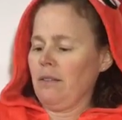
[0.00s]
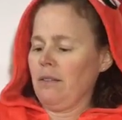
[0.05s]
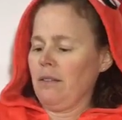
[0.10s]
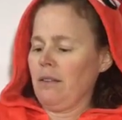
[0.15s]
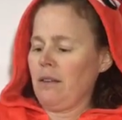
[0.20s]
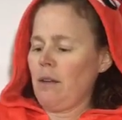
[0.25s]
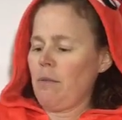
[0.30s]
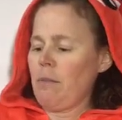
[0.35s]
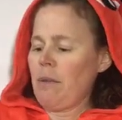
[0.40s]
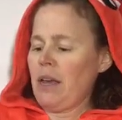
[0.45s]

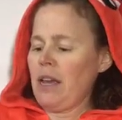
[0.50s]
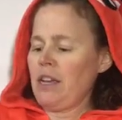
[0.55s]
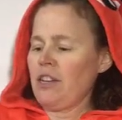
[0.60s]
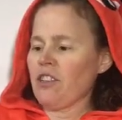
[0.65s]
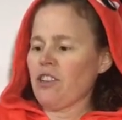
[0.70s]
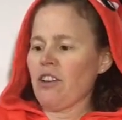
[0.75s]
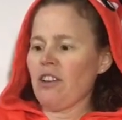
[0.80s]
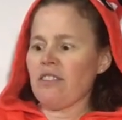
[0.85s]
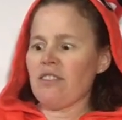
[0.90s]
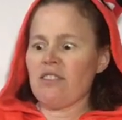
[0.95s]
A
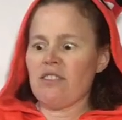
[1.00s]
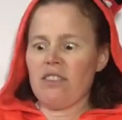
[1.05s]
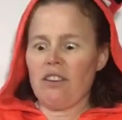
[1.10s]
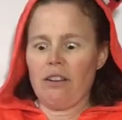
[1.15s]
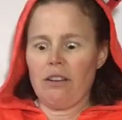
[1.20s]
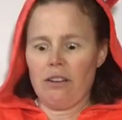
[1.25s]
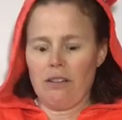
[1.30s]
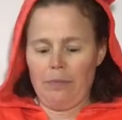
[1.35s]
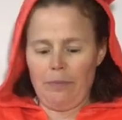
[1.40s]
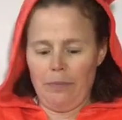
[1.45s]
page got
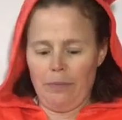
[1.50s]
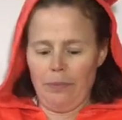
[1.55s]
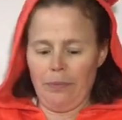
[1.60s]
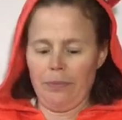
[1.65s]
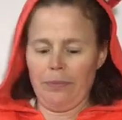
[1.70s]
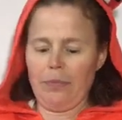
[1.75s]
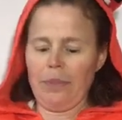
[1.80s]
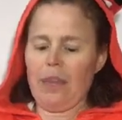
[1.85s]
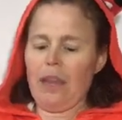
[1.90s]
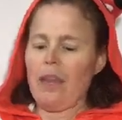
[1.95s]
stuck.
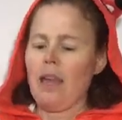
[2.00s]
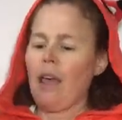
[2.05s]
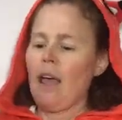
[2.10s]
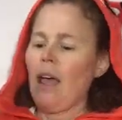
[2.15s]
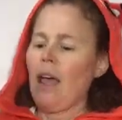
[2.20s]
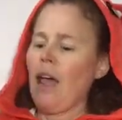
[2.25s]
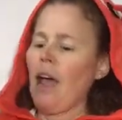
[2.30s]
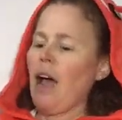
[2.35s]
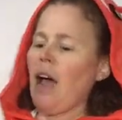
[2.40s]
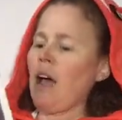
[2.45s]

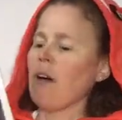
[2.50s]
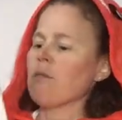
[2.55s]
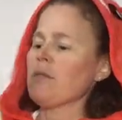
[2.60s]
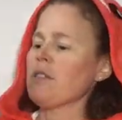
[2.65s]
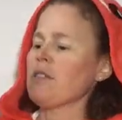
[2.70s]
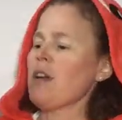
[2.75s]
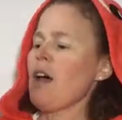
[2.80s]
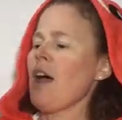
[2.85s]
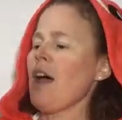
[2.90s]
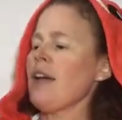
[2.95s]

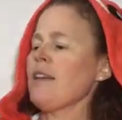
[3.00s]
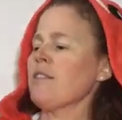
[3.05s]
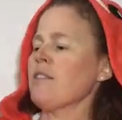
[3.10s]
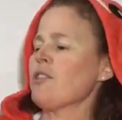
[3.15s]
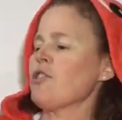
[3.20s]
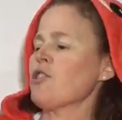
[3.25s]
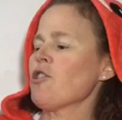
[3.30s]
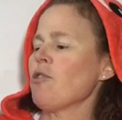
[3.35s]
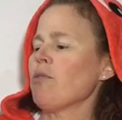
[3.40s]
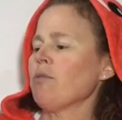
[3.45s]
Outside, the
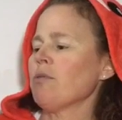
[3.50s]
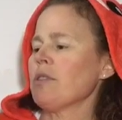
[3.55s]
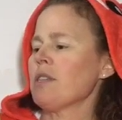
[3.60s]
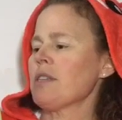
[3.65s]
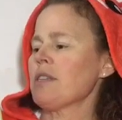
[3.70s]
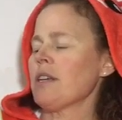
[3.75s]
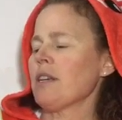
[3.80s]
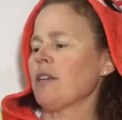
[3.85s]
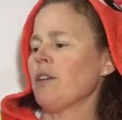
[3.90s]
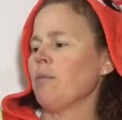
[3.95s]
children
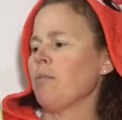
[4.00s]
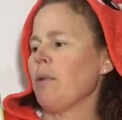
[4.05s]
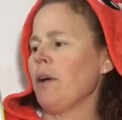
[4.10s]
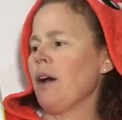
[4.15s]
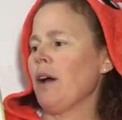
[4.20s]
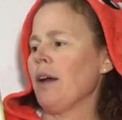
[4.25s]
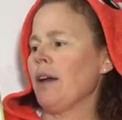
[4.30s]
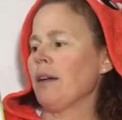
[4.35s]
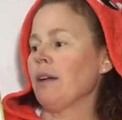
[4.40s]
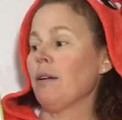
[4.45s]
said
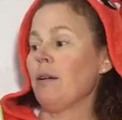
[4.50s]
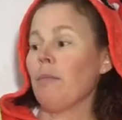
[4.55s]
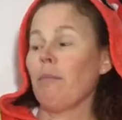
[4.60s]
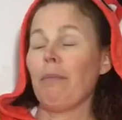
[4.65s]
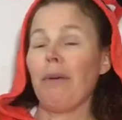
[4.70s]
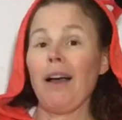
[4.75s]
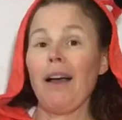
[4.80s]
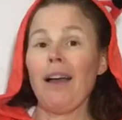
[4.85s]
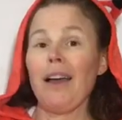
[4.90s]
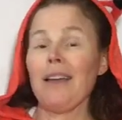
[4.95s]
goodbye.
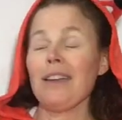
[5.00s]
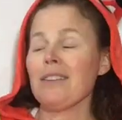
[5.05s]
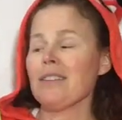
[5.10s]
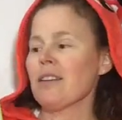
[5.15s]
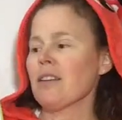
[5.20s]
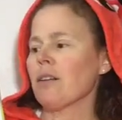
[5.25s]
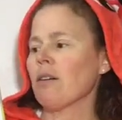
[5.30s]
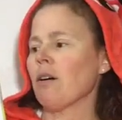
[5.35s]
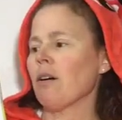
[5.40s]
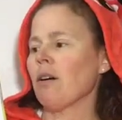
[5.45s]
Bye,
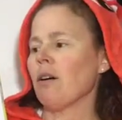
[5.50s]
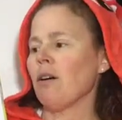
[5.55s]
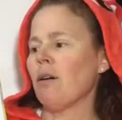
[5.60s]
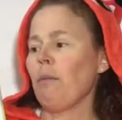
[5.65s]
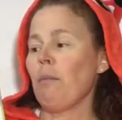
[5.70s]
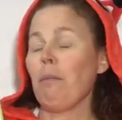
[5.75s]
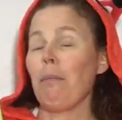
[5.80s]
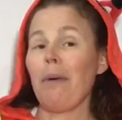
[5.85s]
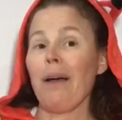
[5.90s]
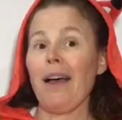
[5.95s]
said
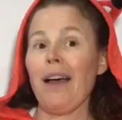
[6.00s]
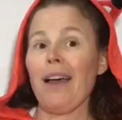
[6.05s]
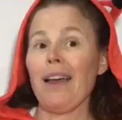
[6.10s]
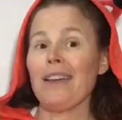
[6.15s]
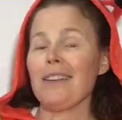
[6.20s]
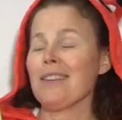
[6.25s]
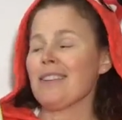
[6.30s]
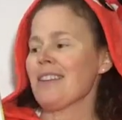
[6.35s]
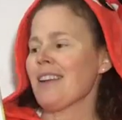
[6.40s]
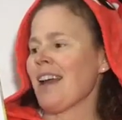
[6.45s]
Karl.
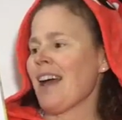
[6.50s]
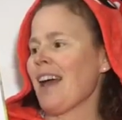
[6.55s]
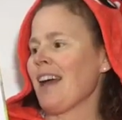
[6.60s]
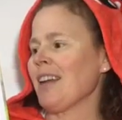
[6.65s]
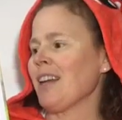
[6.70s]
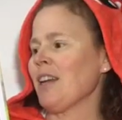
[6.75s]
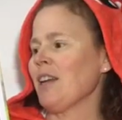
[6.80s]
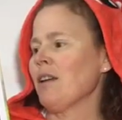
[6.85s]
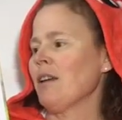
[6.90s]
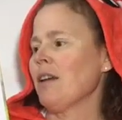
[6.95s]
Bye, said
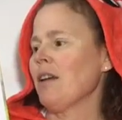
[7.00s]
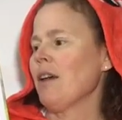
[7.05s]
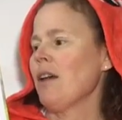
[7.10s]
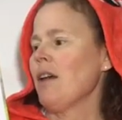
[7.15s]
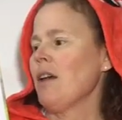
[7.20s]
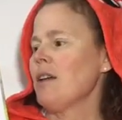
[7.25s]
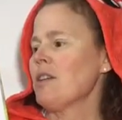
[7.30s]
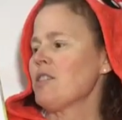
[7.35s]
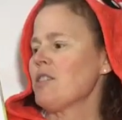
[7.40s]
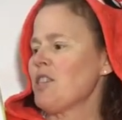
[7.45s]
Addy.
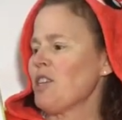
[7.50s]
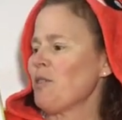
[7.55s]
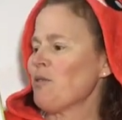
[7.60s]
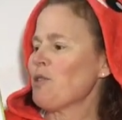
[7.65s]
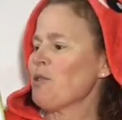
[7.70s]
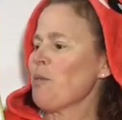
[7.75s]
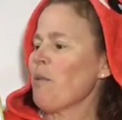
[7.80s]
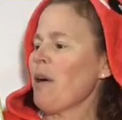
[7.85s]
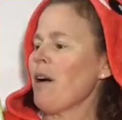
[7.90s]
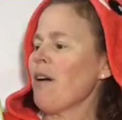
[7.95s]
See you
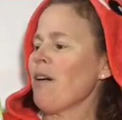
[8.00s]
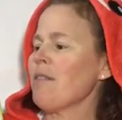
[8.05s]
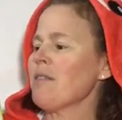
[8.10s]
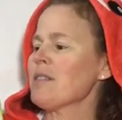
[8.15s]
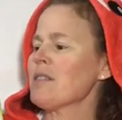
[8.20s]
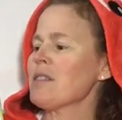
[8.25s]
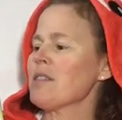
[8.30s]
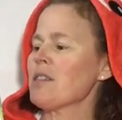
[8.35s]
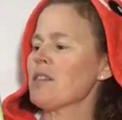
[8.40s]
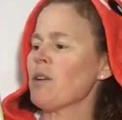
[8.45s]
tomorrow,
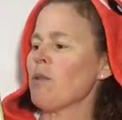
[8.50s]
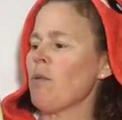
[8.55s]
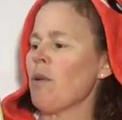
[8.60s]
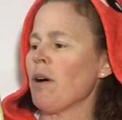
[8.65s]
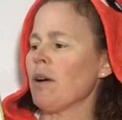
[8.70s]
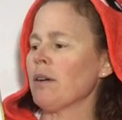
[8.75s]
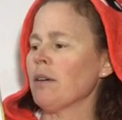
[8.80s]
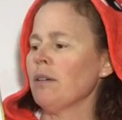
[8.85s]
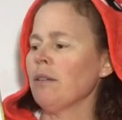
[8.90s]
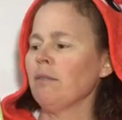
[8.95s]
said
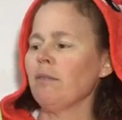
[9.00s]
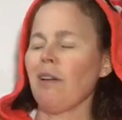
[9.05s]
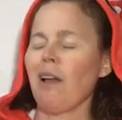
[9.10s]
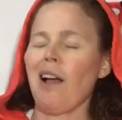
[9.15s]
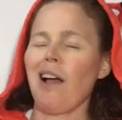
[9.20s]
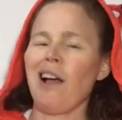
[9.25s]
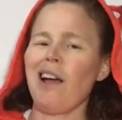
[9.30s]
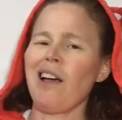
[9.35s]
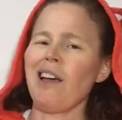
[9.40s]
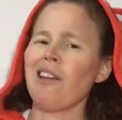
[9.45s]
Stillwater.
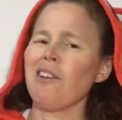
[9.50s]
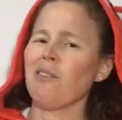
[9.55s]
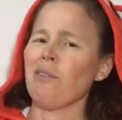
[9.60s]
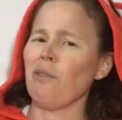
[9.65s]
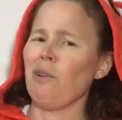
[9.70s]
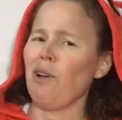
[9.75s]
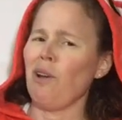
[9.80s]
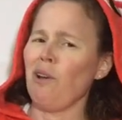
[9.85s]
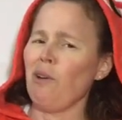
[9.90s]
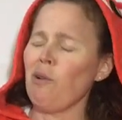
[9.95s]
I
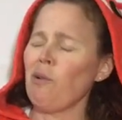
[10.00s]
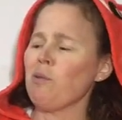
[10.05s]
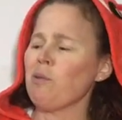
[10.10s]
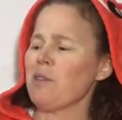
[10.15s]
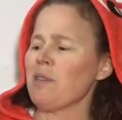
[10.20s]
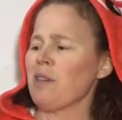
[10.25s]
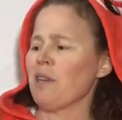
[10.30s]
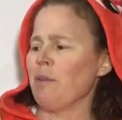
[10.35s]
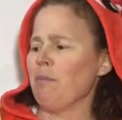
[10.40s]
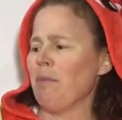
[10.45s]
don't know,
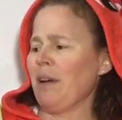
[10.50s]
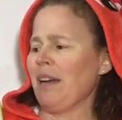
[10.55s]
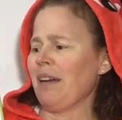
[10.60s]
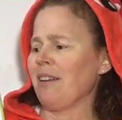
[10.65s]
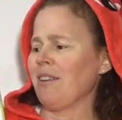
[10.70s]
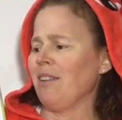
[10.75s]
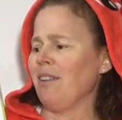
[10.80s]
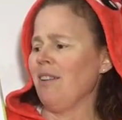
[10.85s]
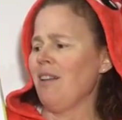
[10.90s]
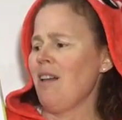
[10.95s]
said
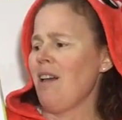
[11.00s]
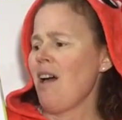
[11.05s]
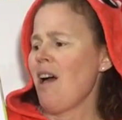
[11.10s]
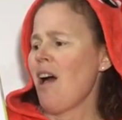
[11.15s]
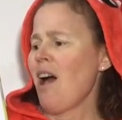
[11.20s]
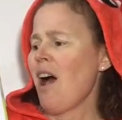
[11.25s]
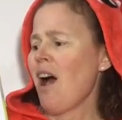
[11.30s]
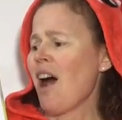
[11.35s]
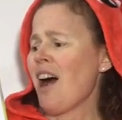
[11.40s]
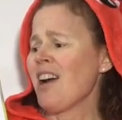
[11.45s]
Michael.
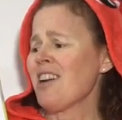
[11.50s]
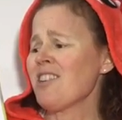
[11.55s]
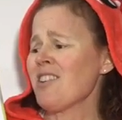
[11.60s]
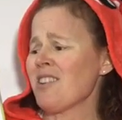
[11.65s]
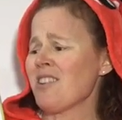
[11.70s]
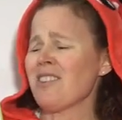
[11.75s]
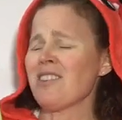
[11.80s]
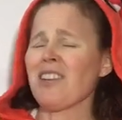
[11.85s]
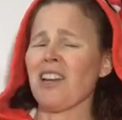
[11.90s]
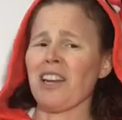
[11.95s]
I
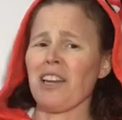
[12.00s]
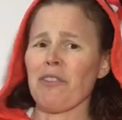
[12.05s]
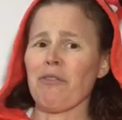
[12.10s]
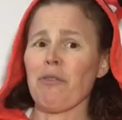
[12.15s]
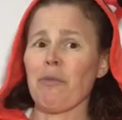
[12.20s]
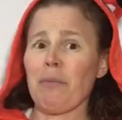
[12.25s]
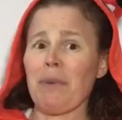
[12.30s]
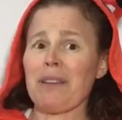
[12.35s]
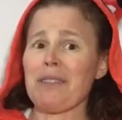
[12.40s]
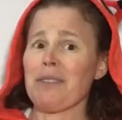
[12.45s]
just study
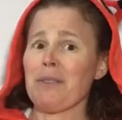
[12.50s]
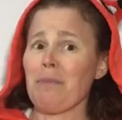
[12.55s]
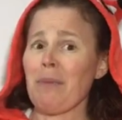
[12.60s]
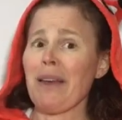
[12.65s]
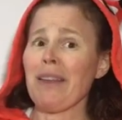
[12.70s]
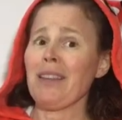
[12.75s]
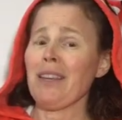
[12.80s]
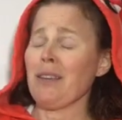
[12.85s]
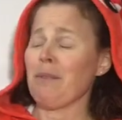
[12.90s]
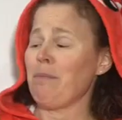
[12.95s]
for my
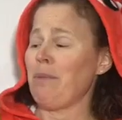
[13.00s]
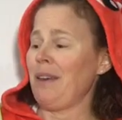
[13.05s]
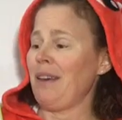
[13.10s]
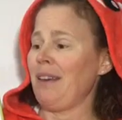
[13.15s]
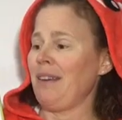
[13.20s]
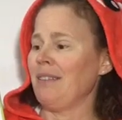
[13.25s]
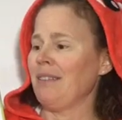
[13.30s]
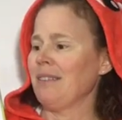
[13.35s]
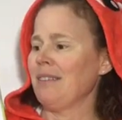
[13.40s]
spelling bee.